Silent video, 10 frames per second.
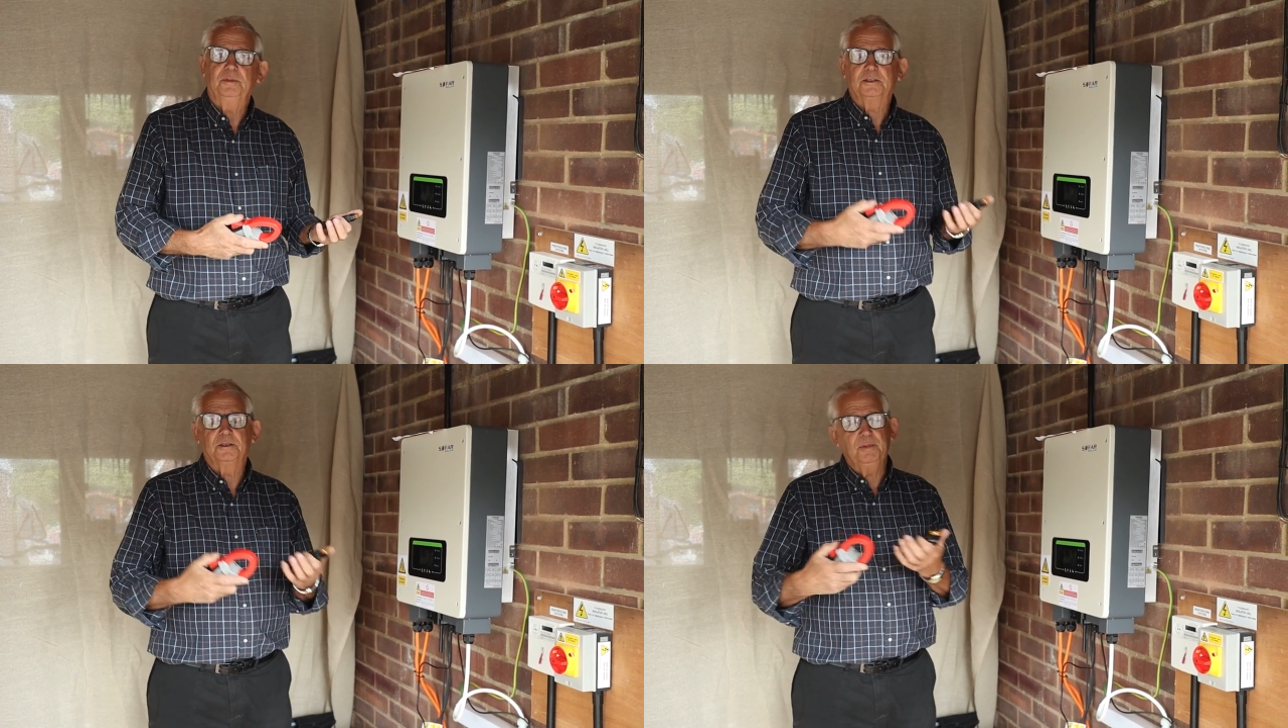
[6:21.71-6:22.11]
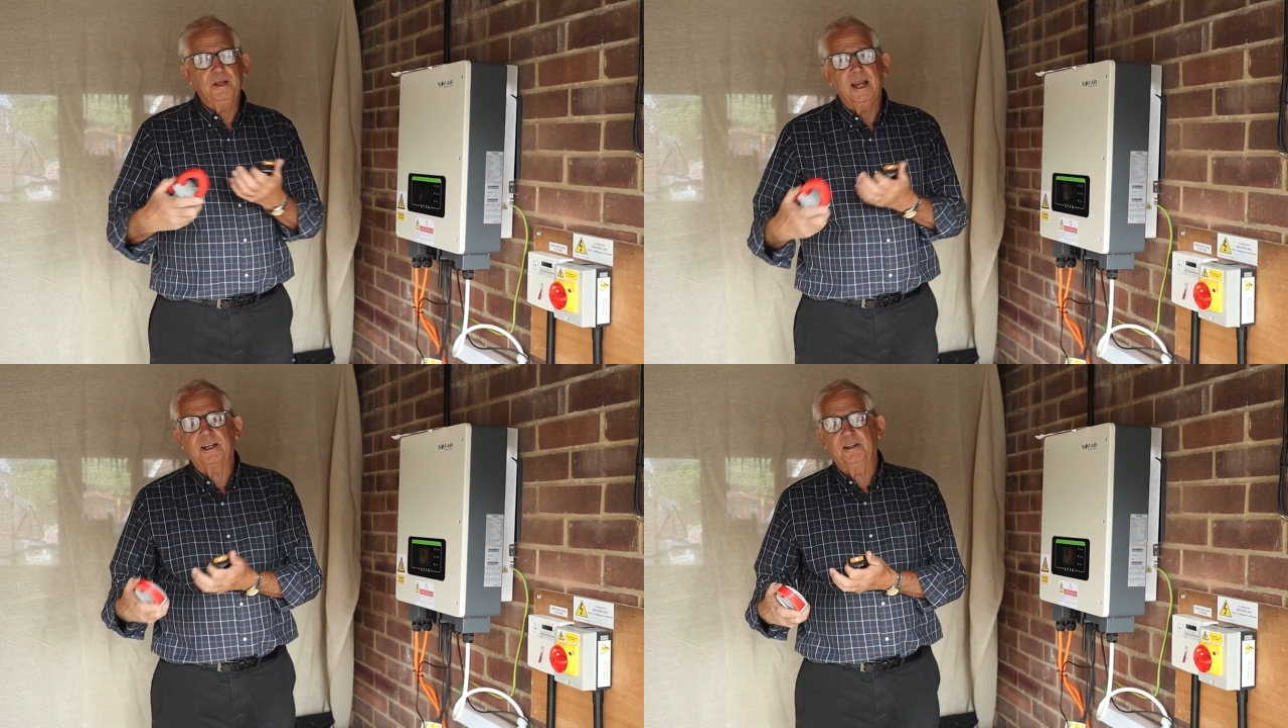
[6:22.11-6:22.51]
But to be
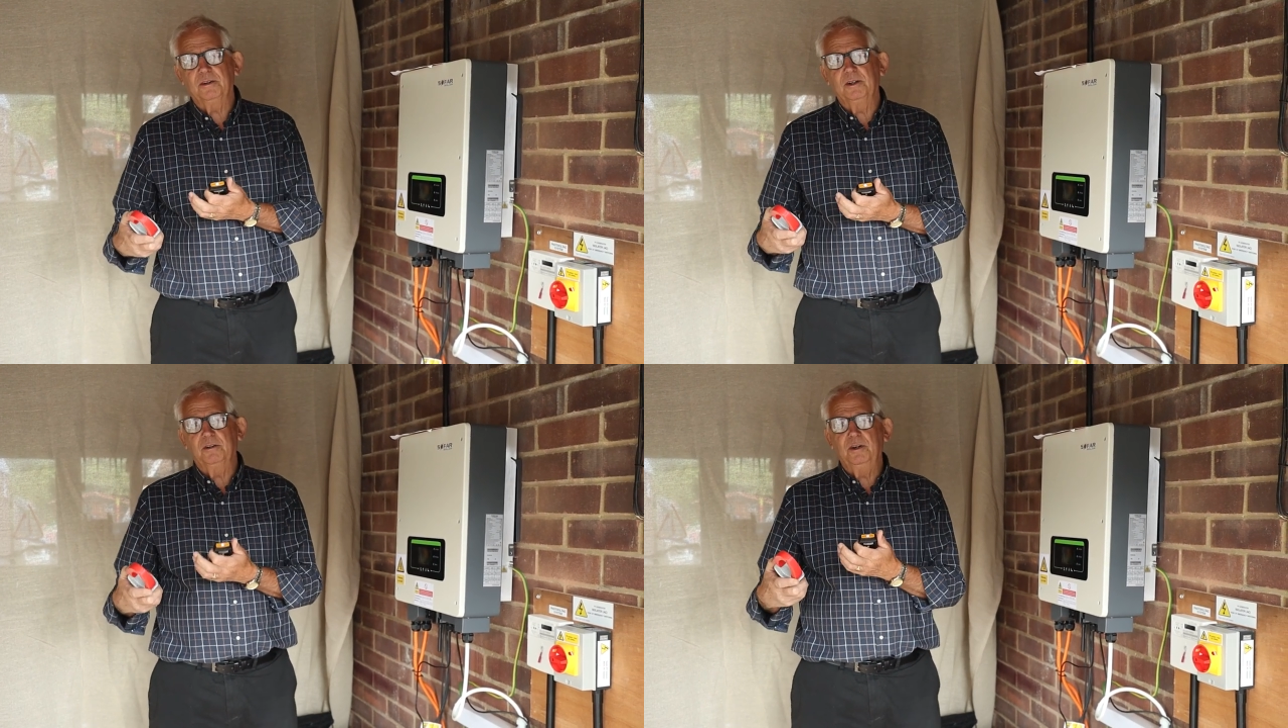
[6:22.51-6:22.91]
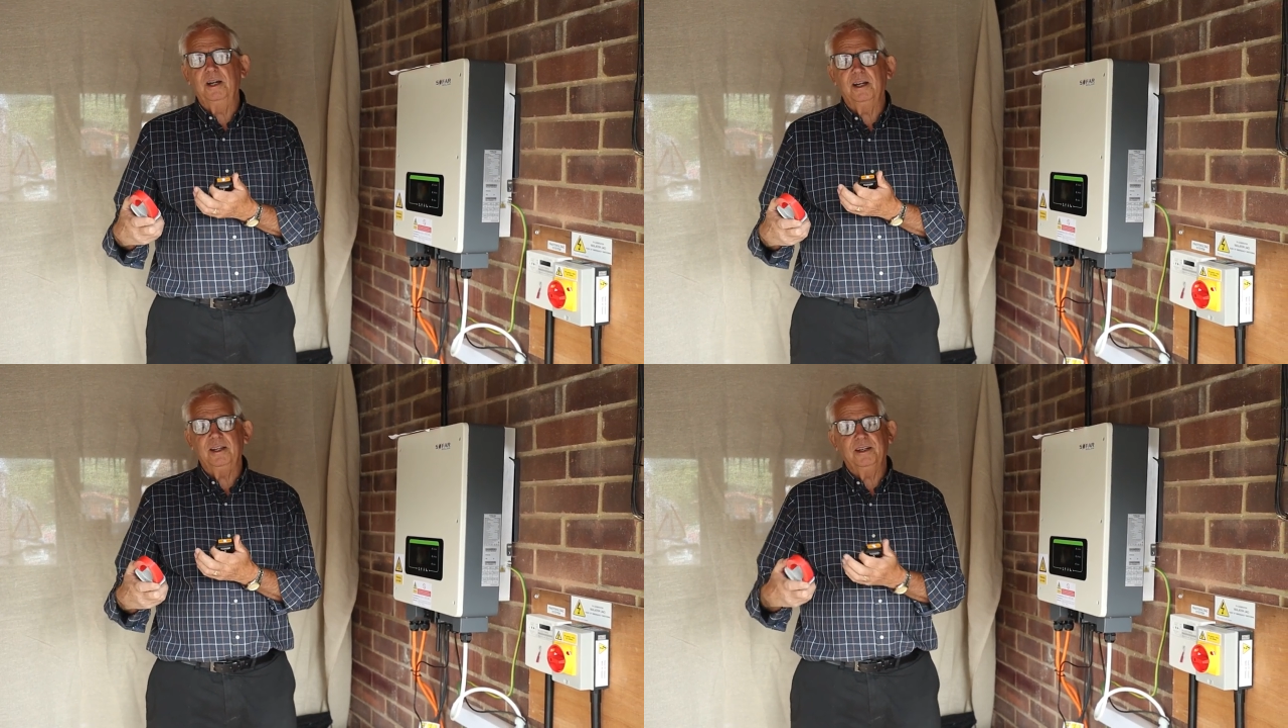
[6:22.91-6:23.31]
accurate,
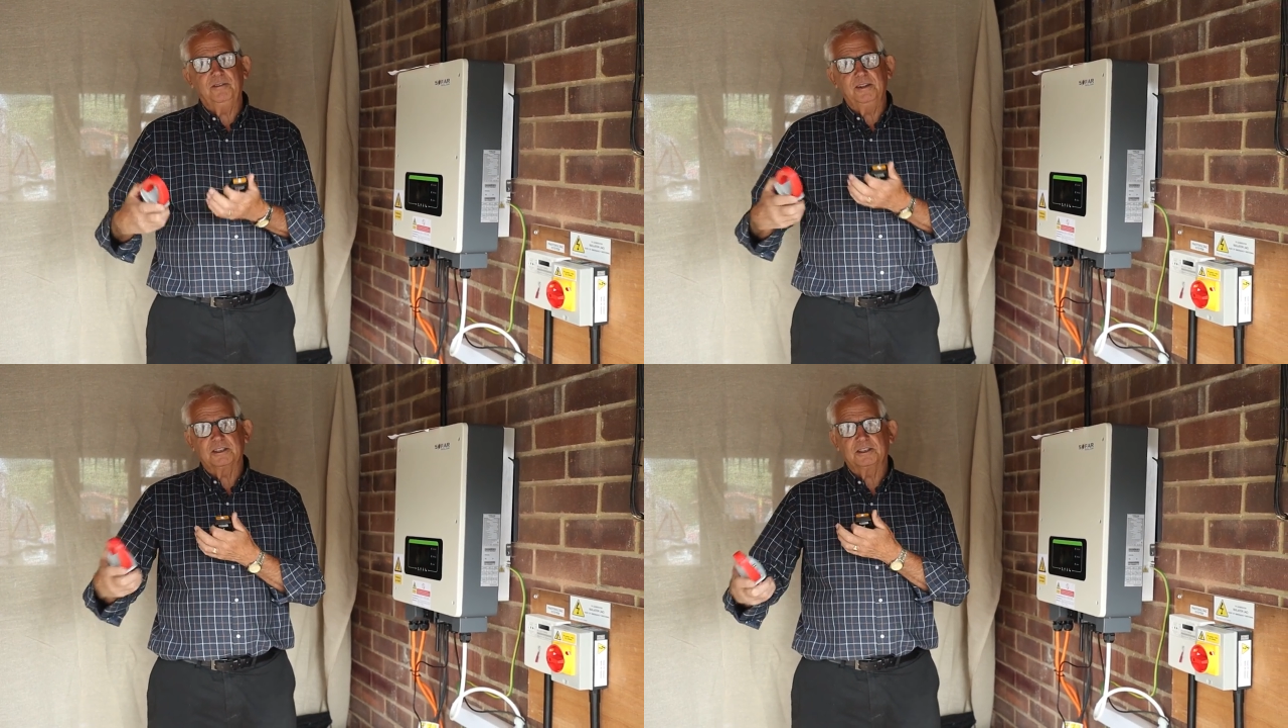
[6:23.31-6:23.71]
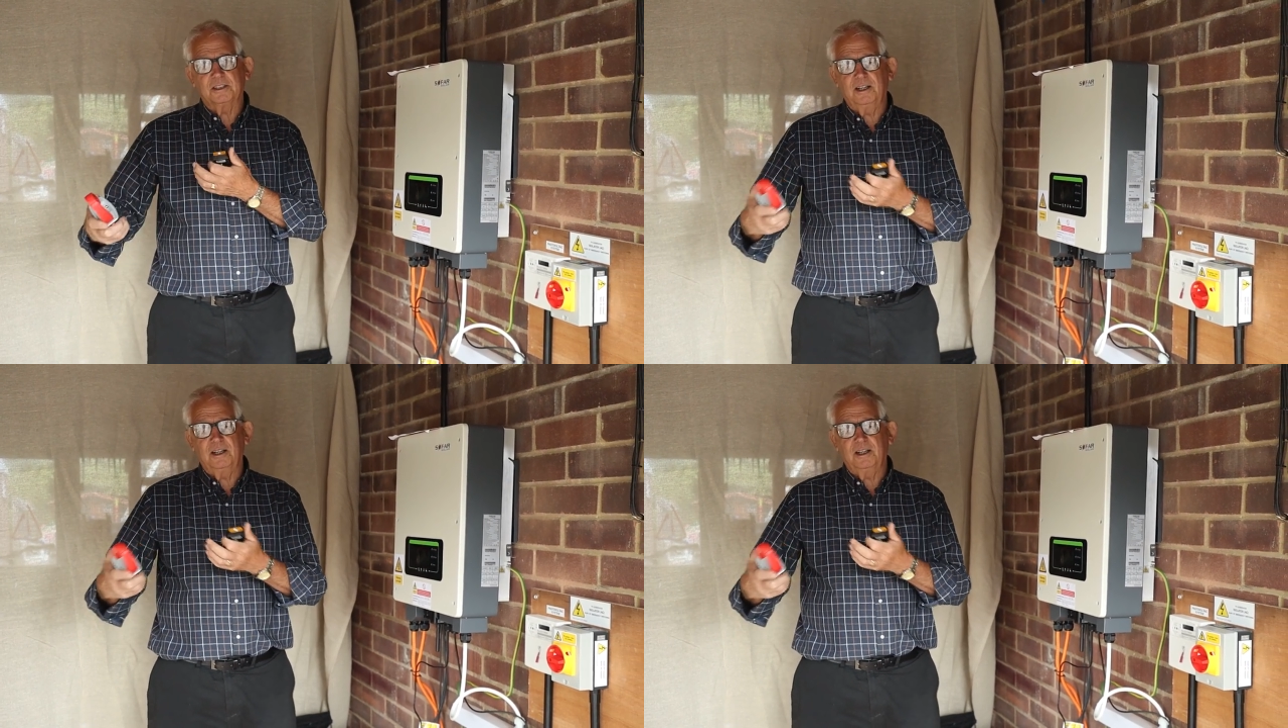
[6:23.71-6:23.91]
really, if it's a